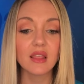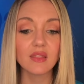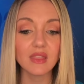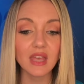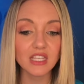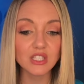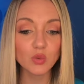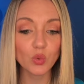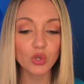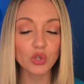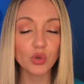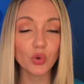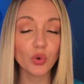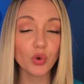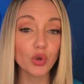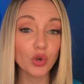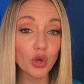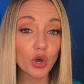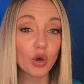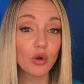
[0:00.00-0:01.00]
That's where you'll
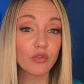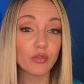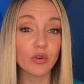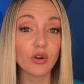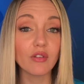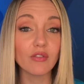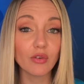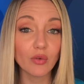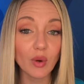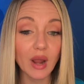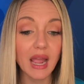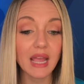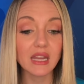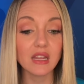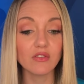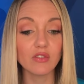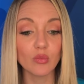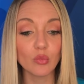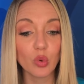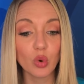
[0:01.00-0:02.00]
go for a variety
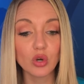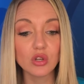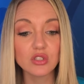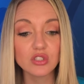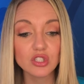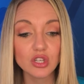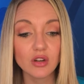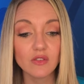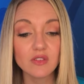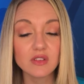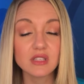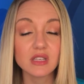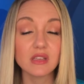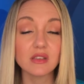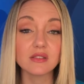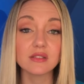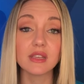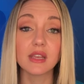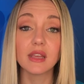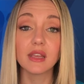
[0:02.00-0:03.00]
of important
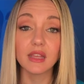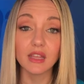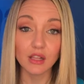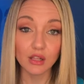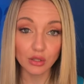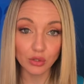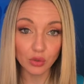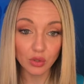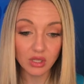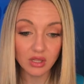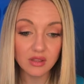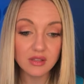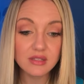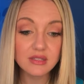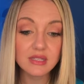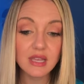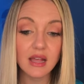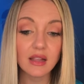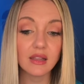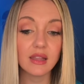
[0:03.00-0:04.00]
services, including the
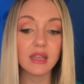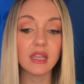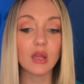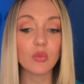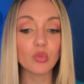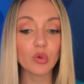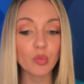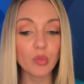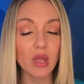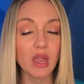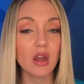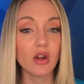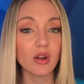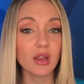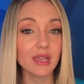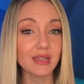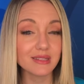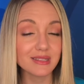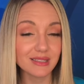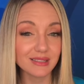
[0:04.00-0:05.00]
selling and
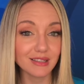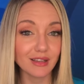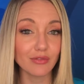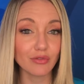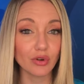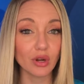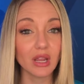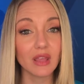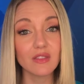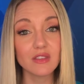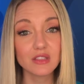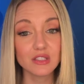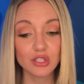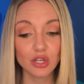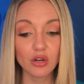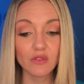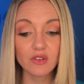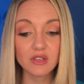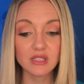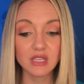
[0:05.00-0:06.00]
preparing and delivering and the
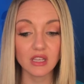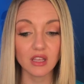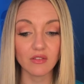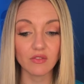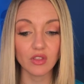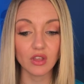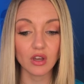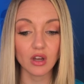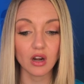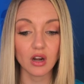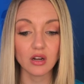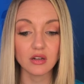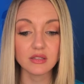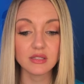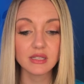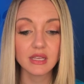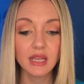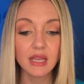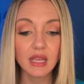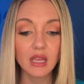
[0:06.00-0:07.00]
servicing of the
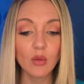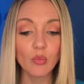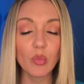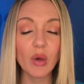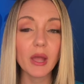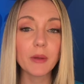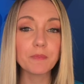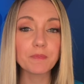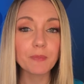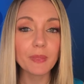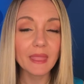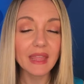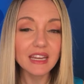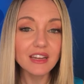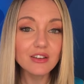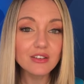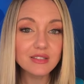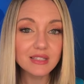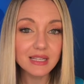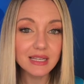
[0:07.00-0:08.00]
cars. But
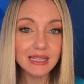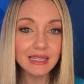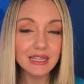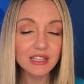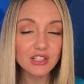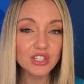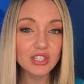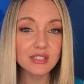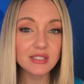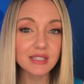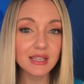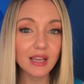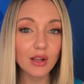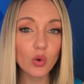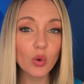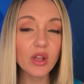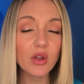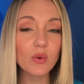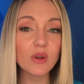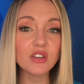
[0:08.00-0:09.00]
here's an, just a
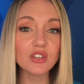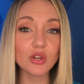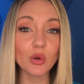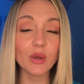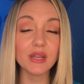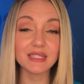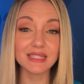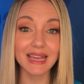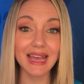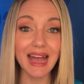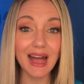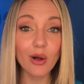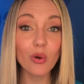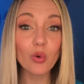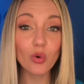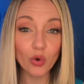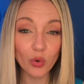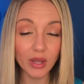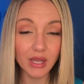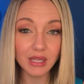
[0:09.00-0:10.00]
quick window into how
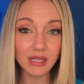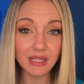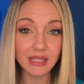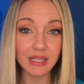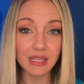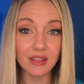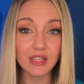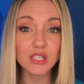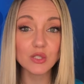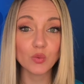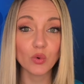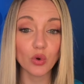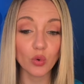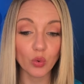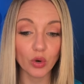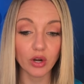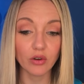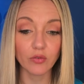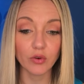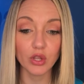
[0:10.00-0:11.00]
quickly this will
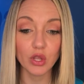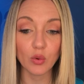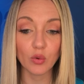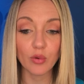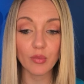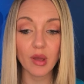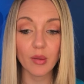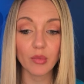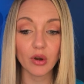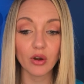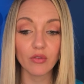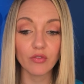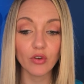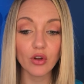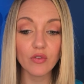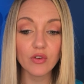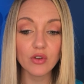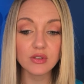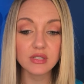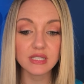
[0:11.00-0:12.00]
work for you. Remember,
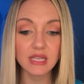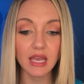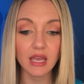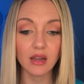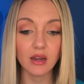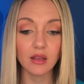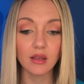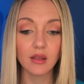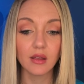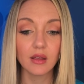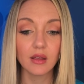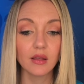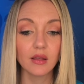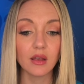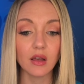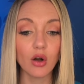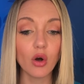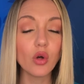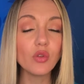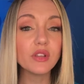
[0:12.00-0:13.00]
Volvo said,
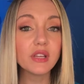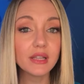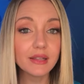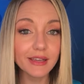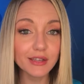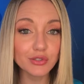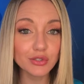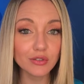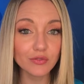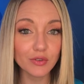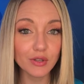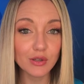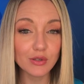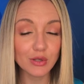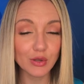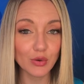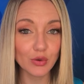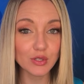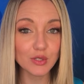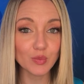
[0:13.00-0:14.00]
only electric
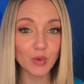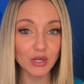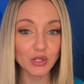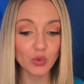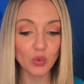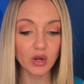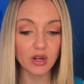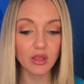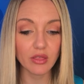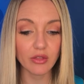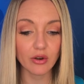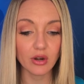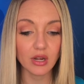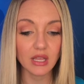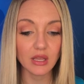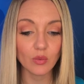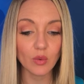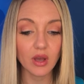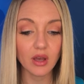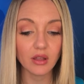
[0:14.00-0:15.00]
vehicles by
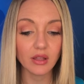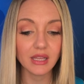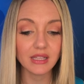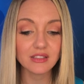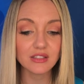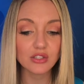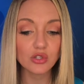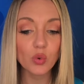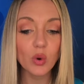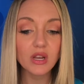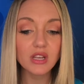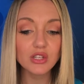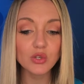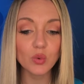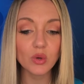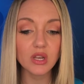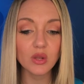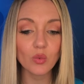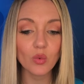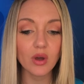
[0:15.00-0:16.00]
2030. Well, it's
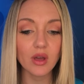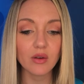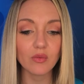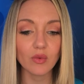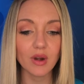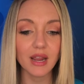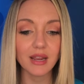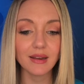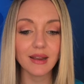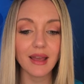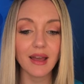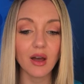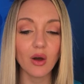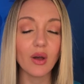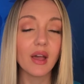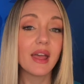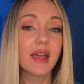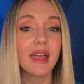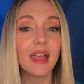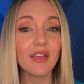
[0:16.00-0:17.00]
2021 right now,
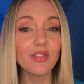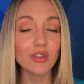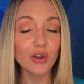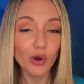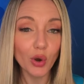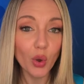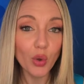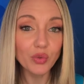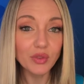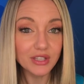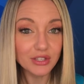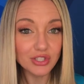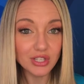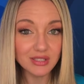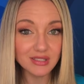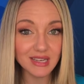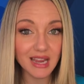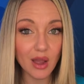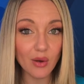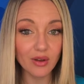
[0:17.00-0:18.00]
and they're only
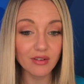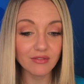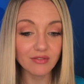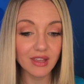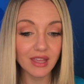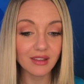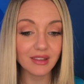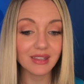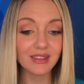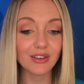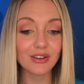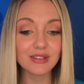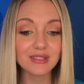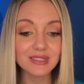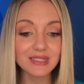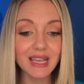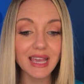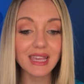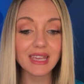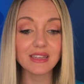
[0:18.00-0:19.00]
just now unveiling their
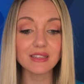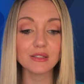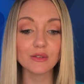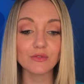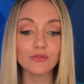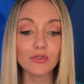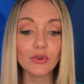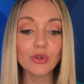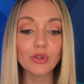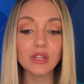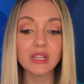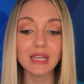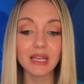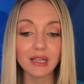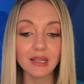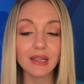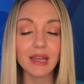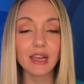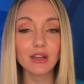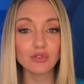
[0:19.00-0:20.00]
second fully
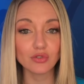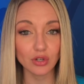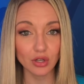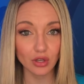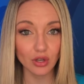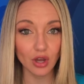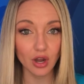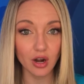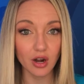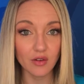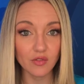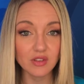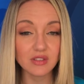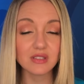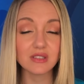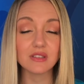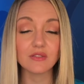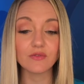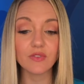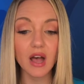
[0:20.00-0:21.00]
electric car. This
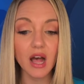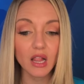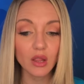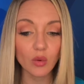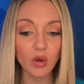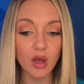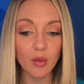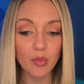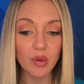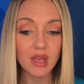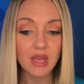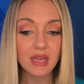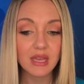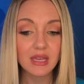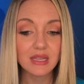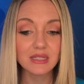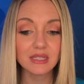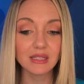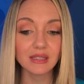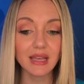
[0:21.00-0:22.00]
is a follow up
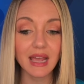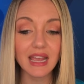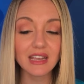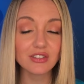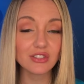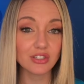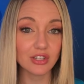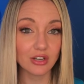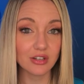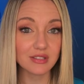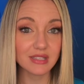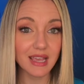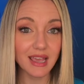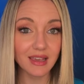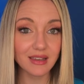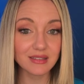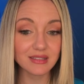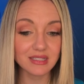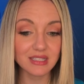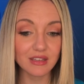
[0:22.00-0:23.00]
to last year's
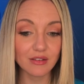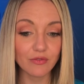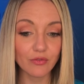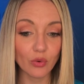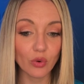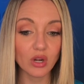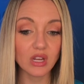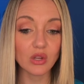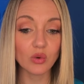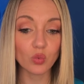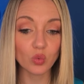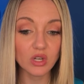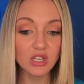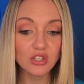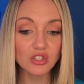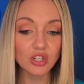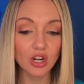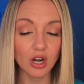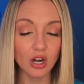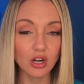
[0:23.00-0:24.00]
XC40
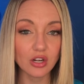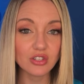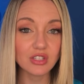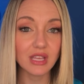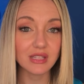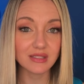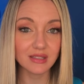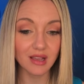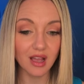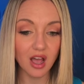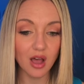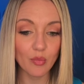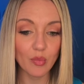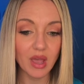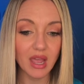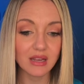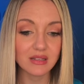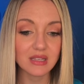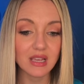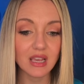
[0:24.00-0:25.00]
Recharge, that's a
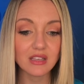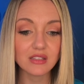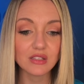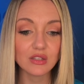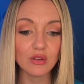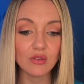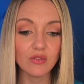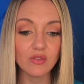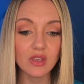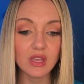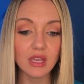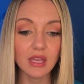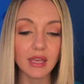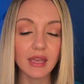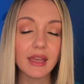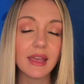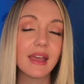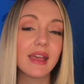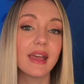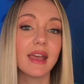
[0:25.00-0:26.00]
compact SUV.
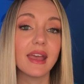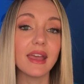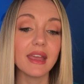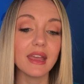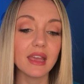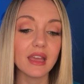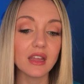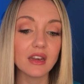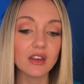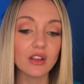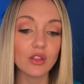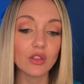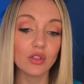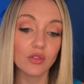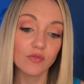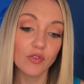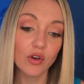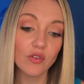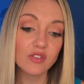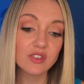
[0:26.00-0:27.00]
And
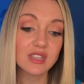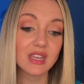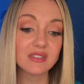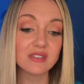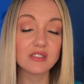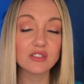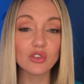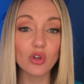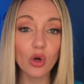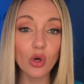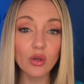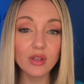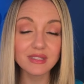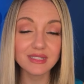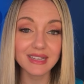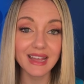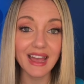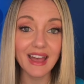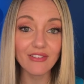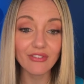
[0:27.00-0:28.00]
Volvo says its goal is
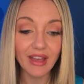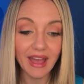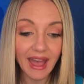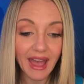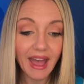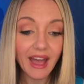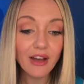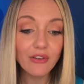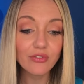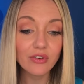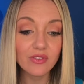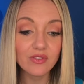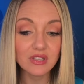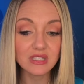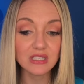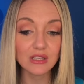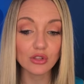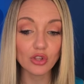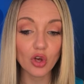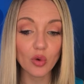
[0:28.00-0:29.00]
to have half of
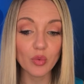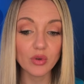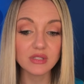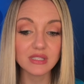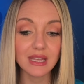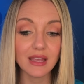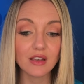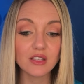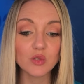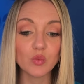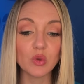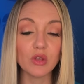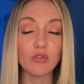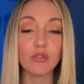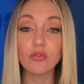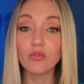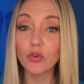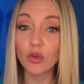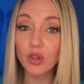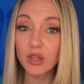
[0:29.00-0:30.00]
its global sales be
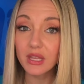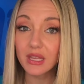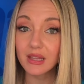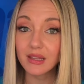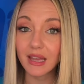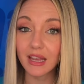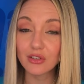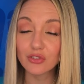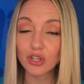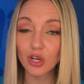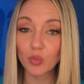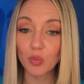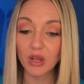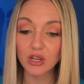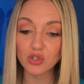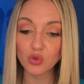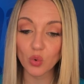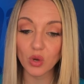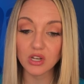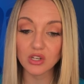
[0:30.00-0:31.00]
fully electric by
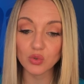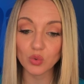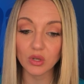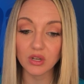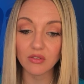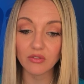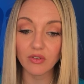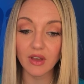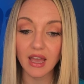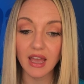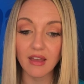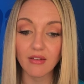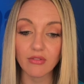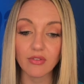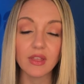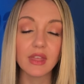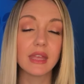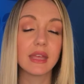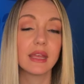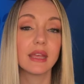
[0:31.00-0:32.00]
2025,
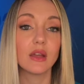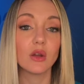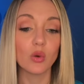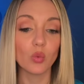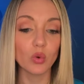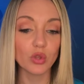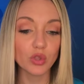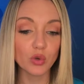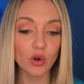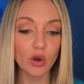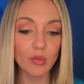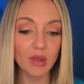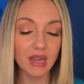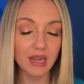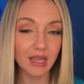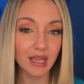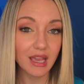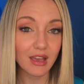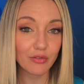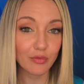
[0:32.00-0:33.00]
with the
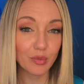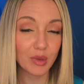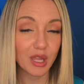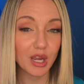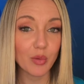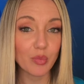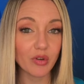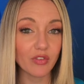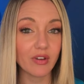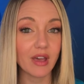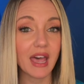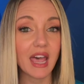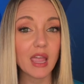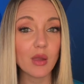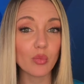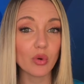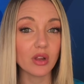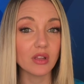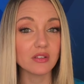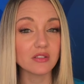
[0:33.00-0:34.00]
remaining half made up of
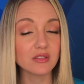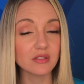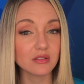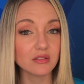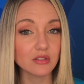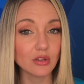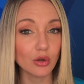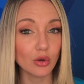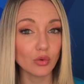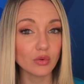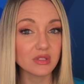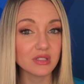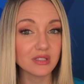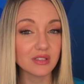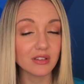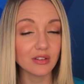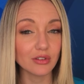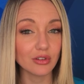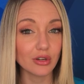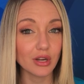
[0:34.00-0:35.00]
hybrids. So,
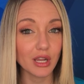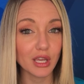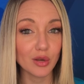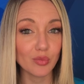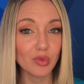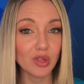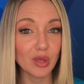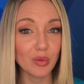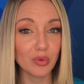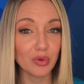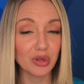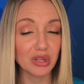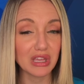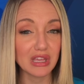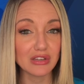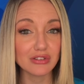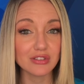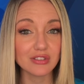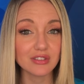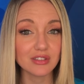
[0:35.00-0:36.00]
still, you're not going to be able to
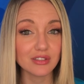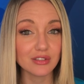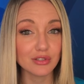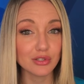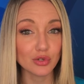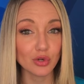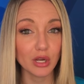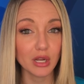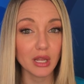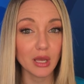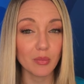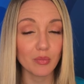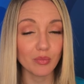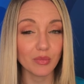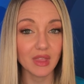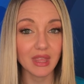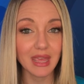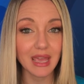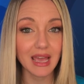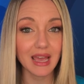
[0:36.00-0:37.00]
get just a straight up
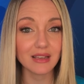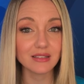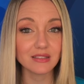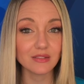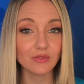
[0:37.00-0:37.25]
gas